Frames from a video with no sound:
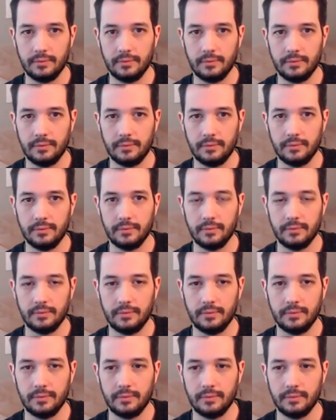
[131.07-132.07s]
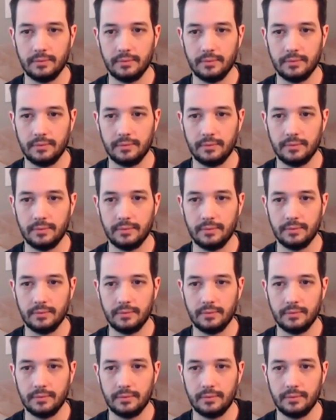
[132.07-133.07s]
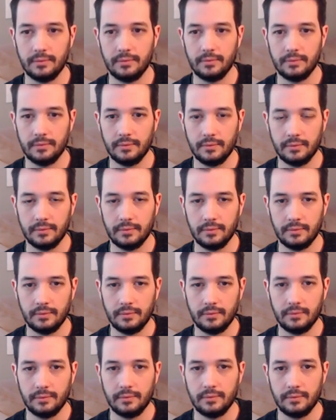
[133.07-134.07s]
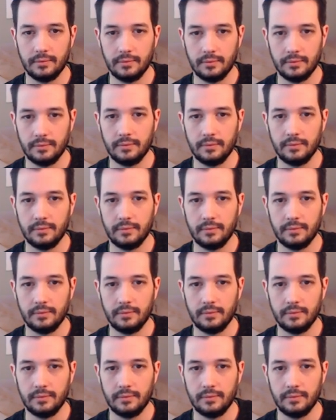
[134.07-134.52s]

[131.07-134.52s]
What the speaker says: [no speech]